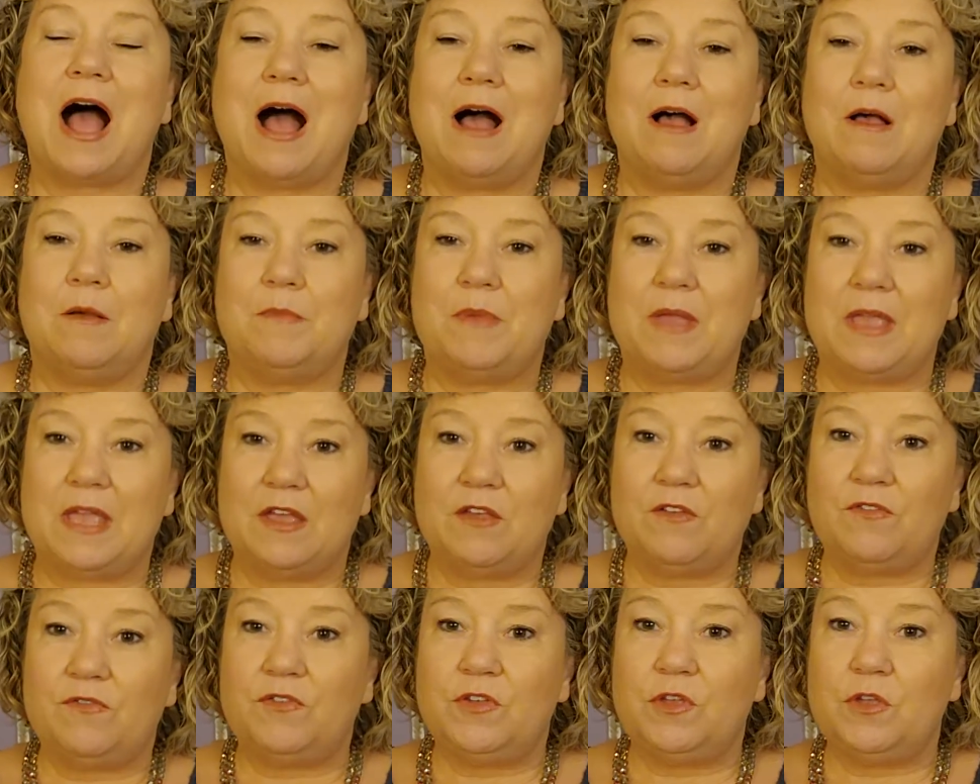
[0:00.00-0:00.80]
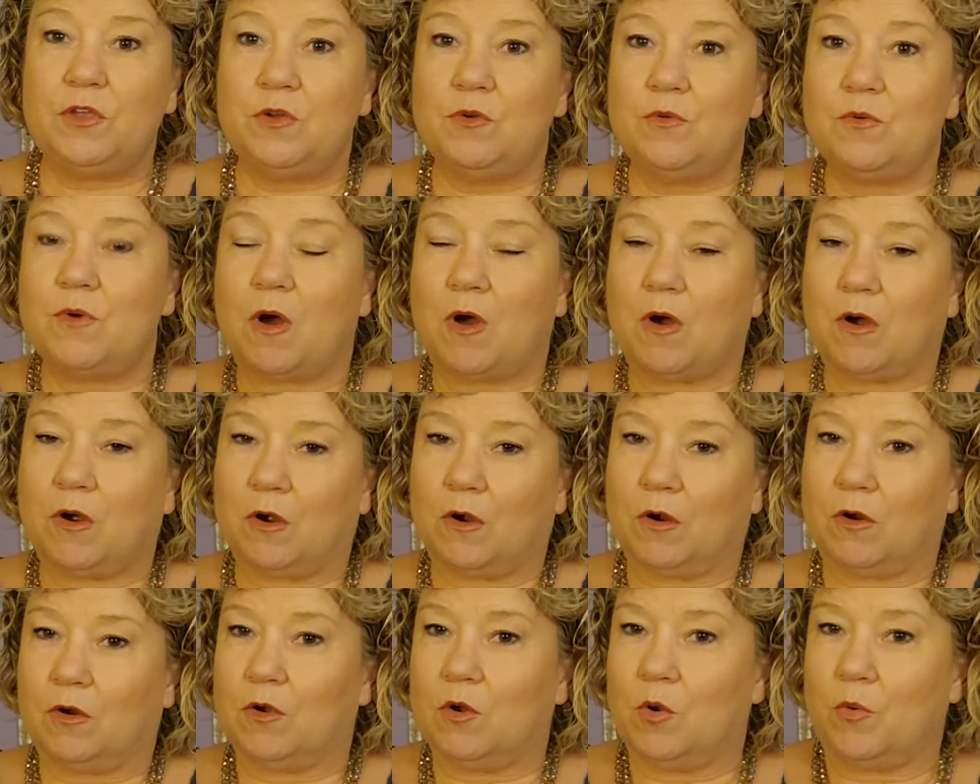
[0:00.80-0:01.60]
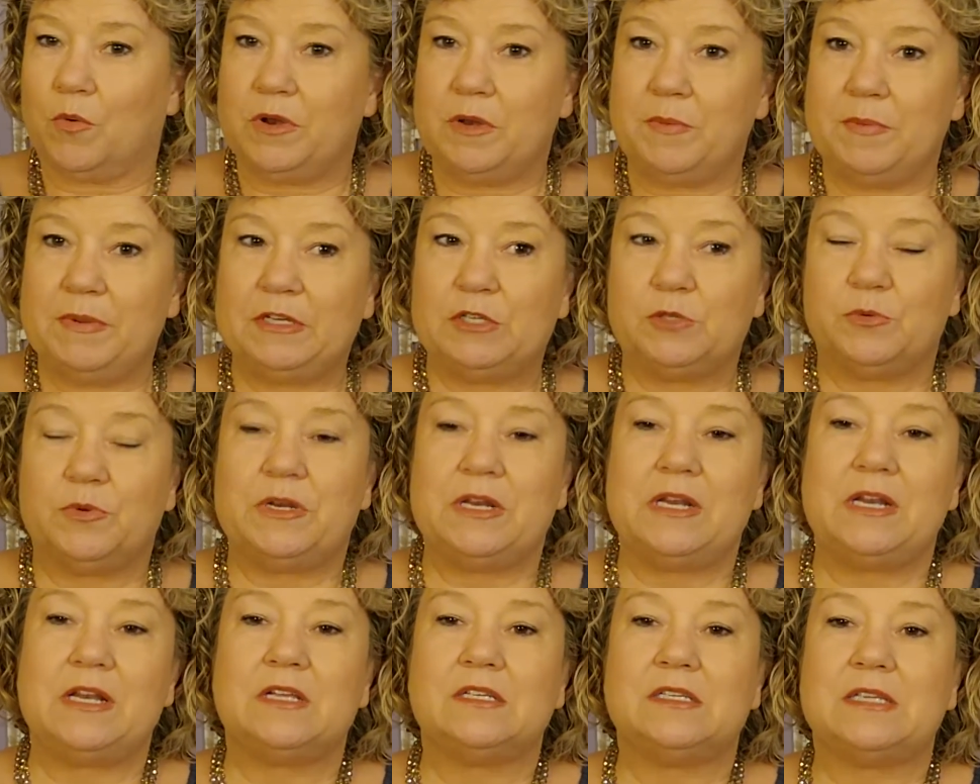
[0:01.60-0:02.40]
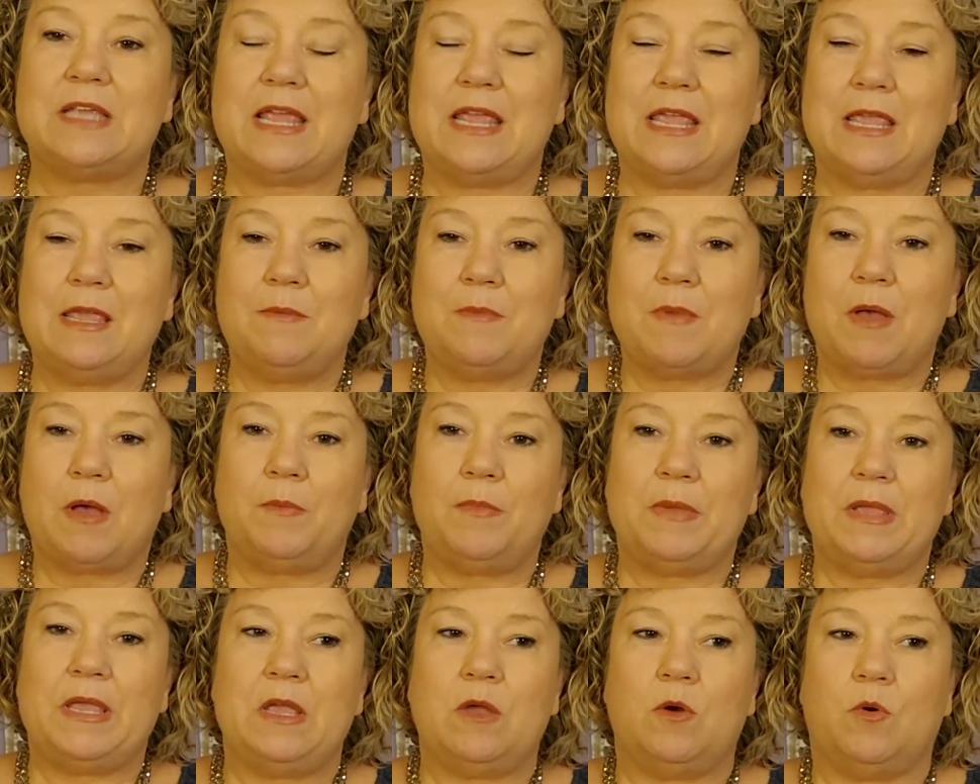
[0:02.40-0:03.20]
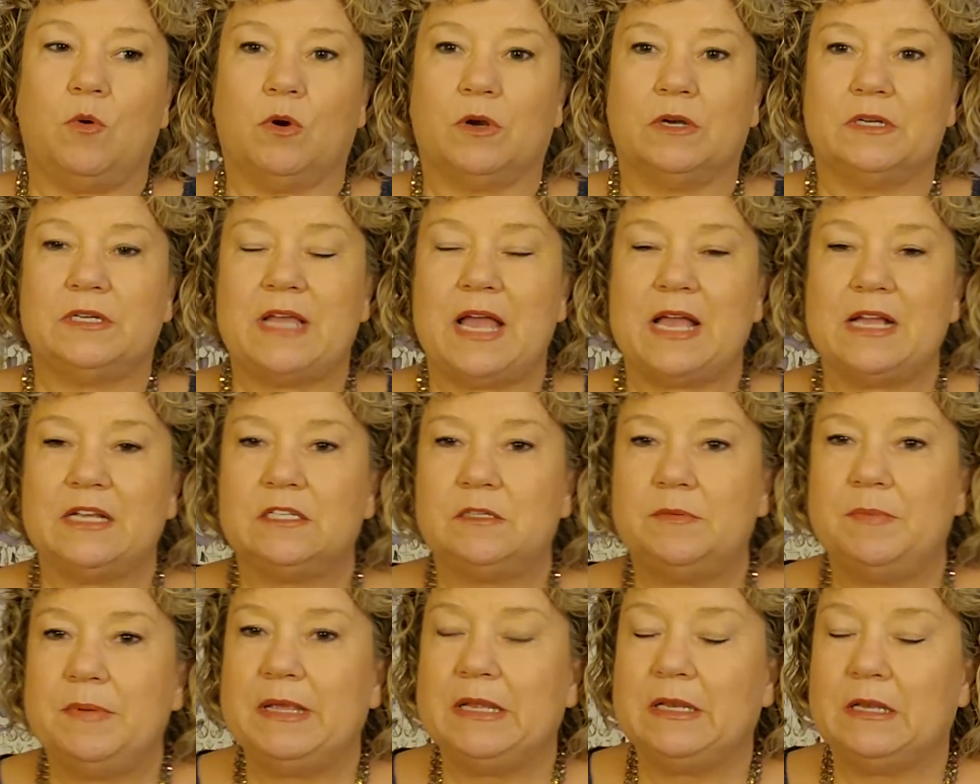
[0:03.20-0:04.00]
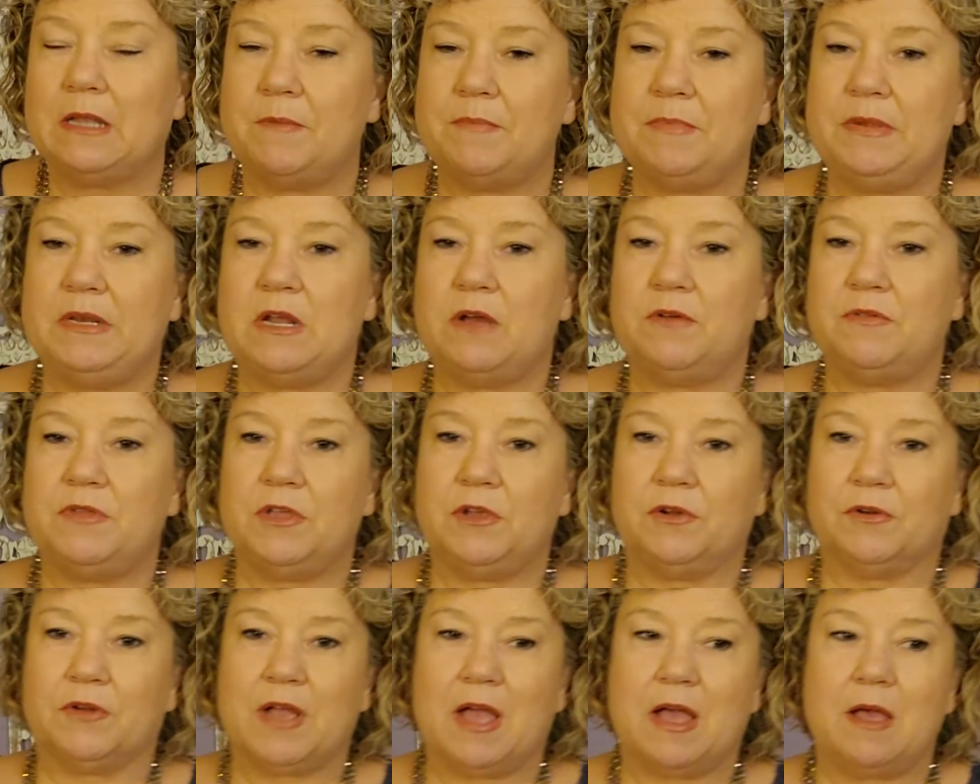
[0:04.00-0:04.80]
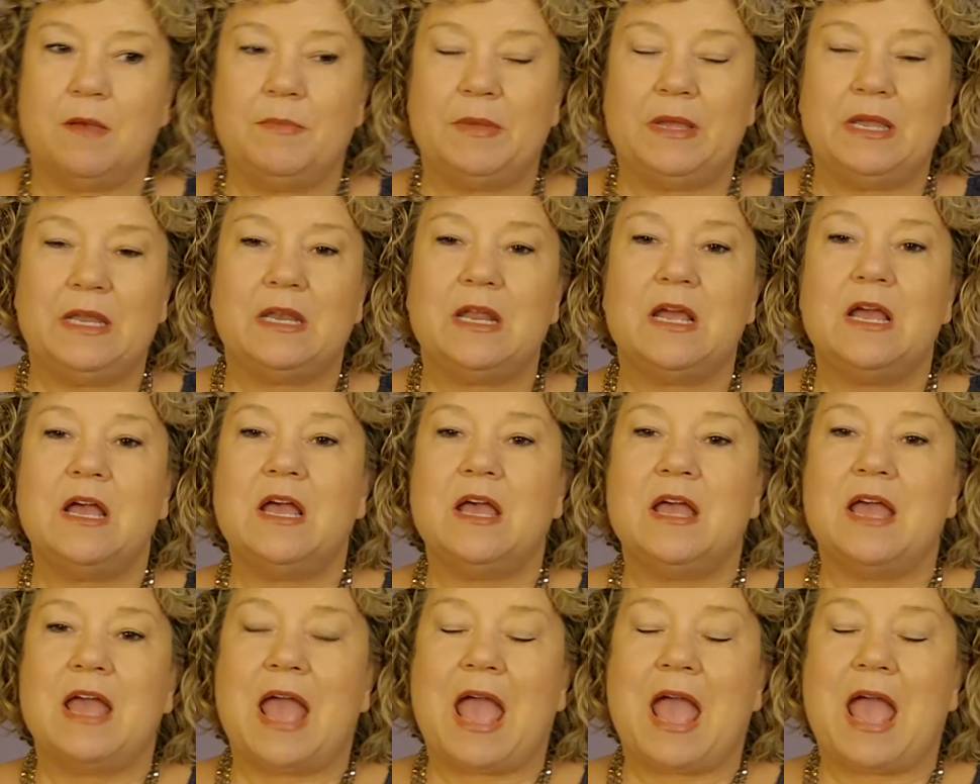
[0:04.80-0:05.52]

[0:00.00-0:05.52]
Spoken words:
If you are going to be joining us, email me or text me and let me know that you're coming.